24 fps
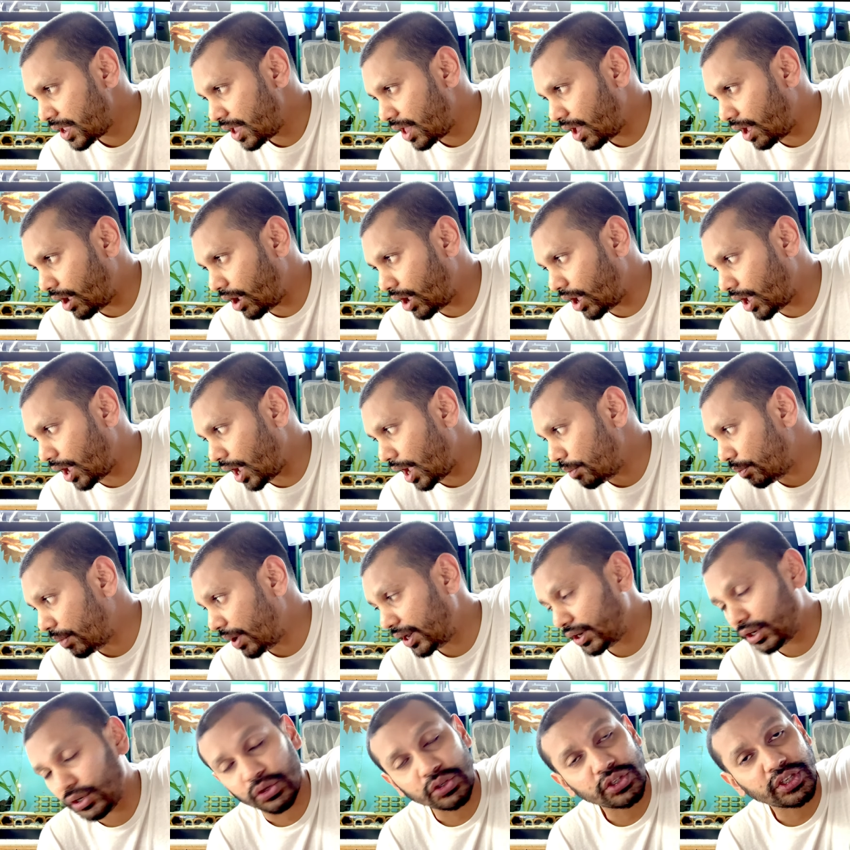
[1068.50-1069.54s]
Uh, I
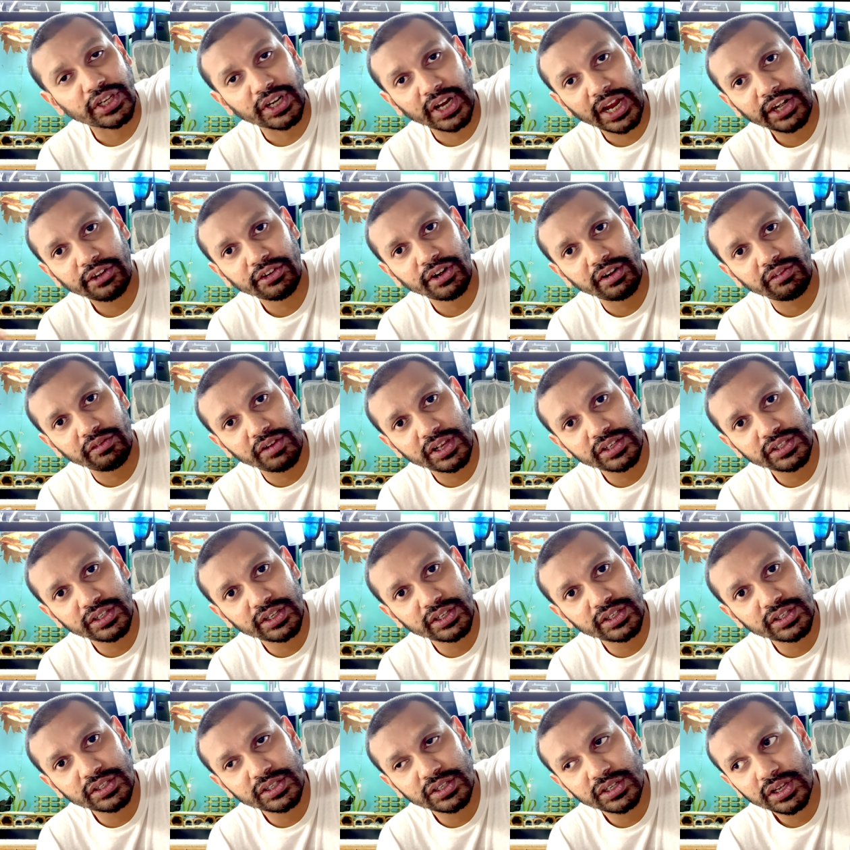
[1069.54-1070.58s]
might use the nitrate
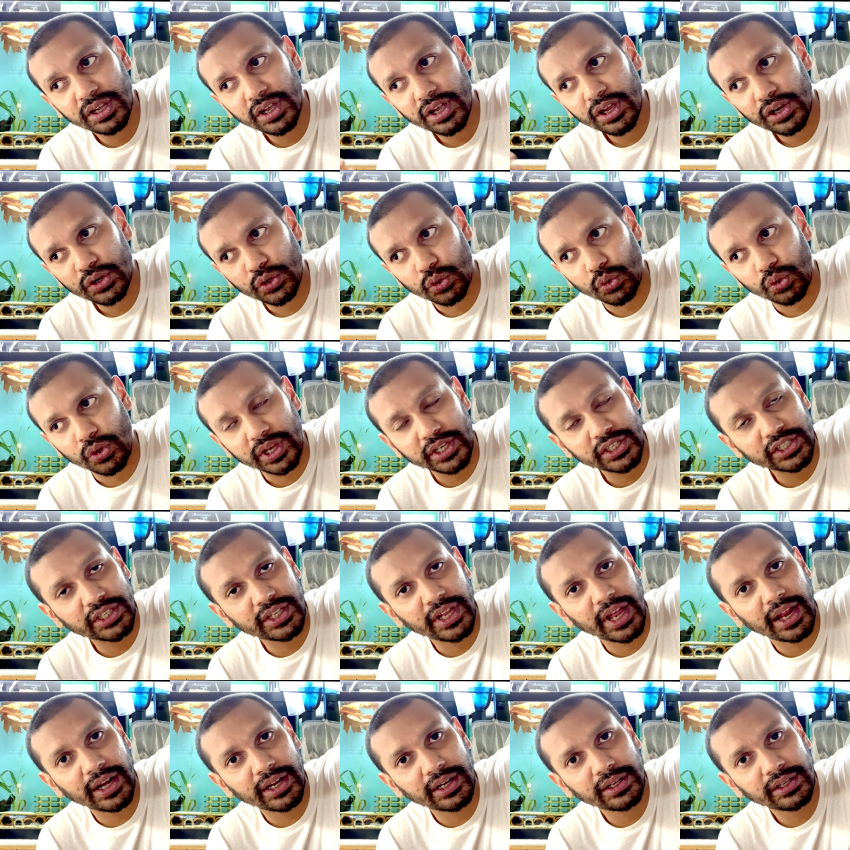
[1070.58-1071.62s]
resins to
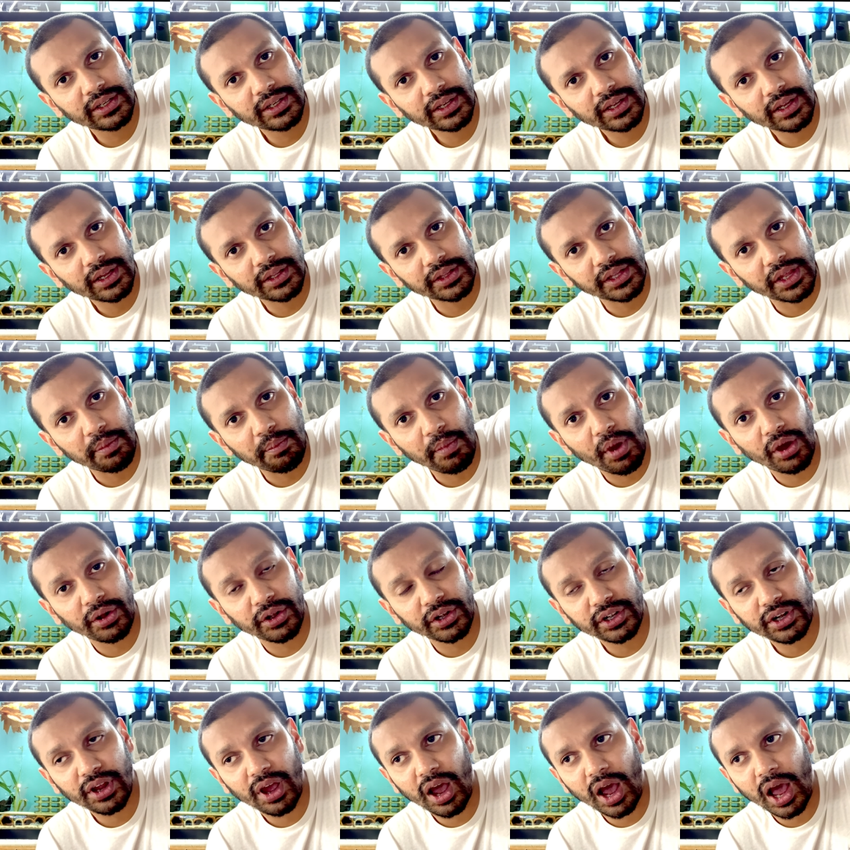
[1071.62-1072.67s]
extend the amount
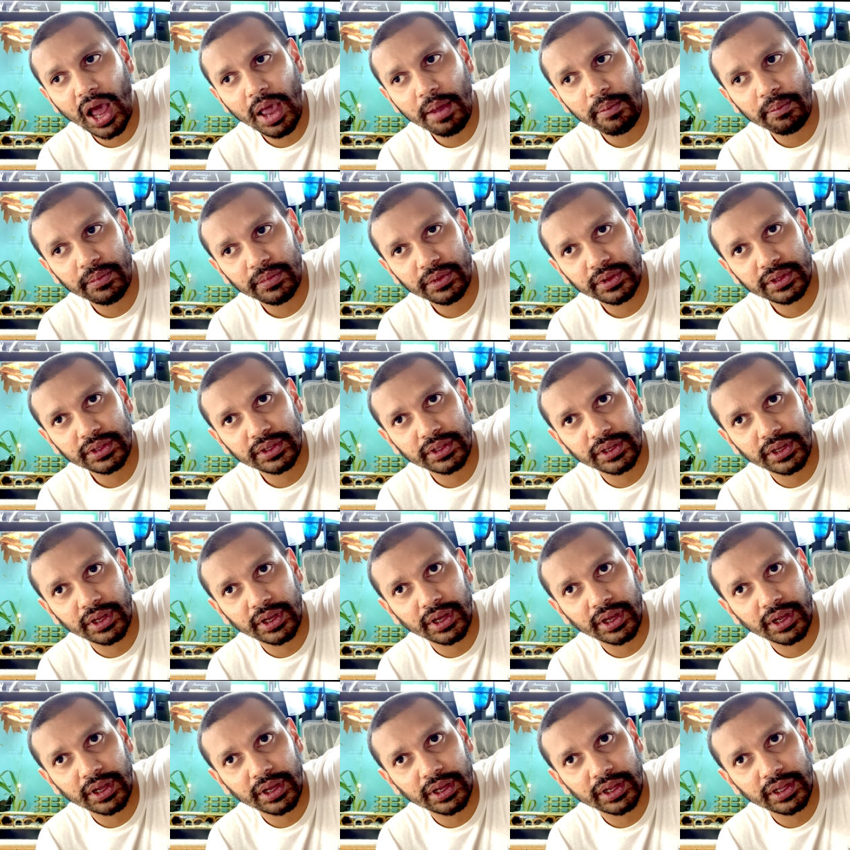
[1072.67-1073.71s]
of time
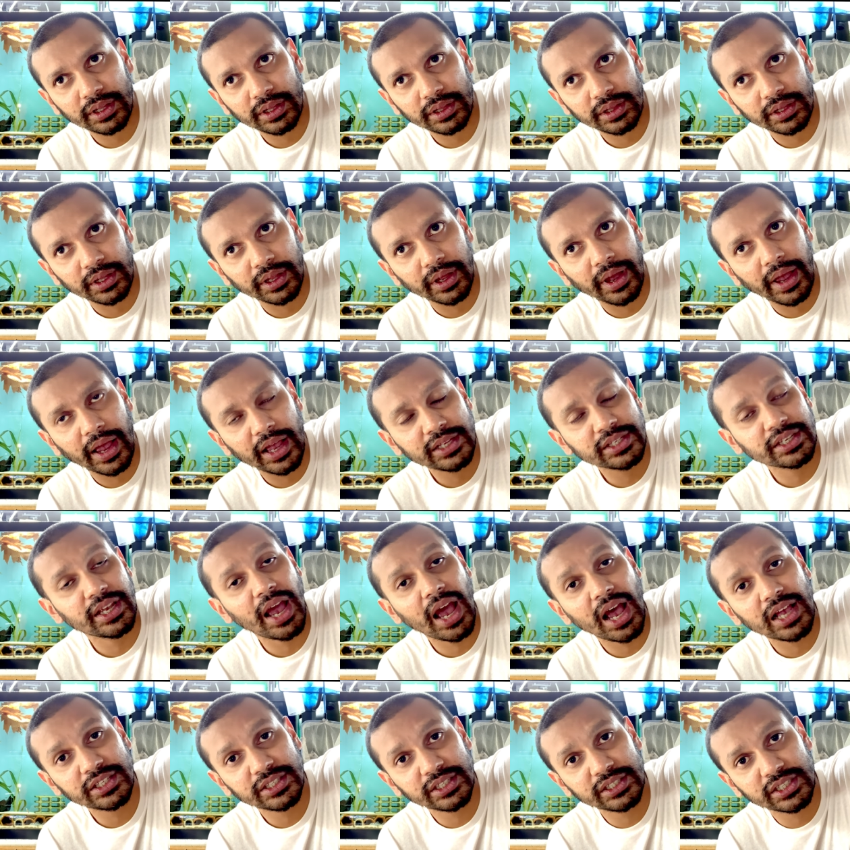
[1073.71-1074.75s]
the, the
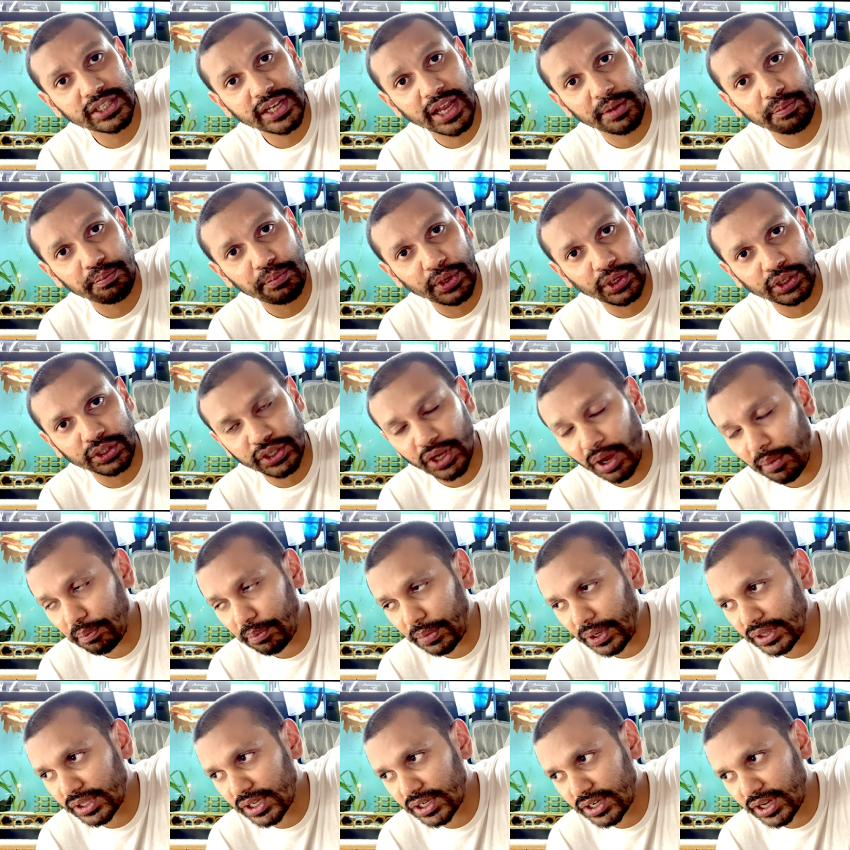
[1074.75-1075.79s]
acids can build up
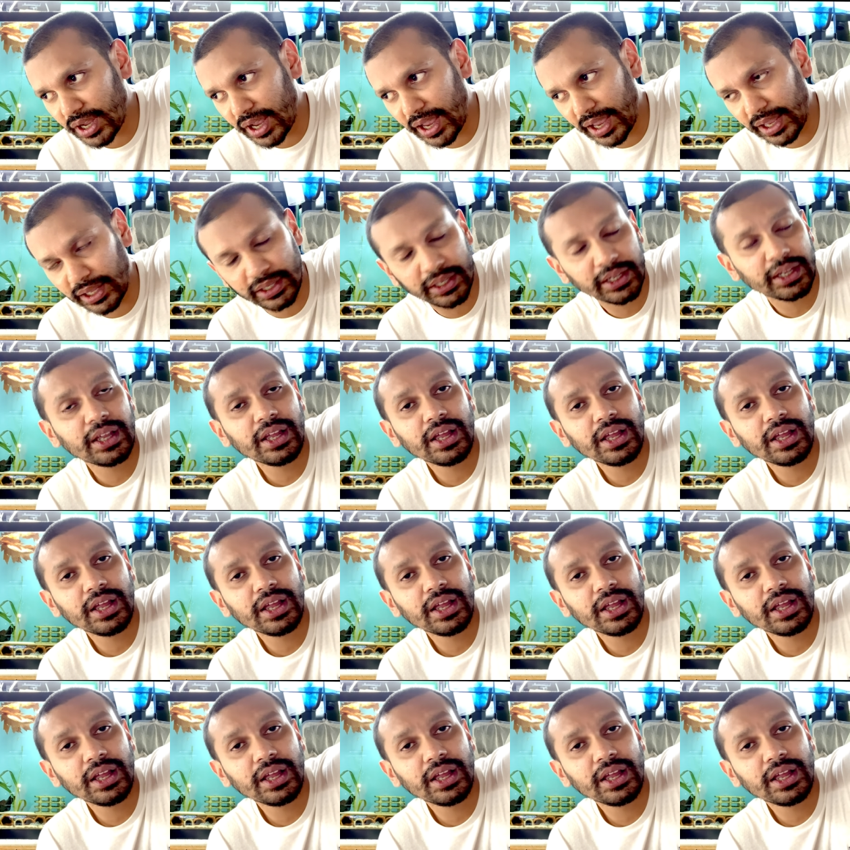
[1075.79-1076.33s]
in the tank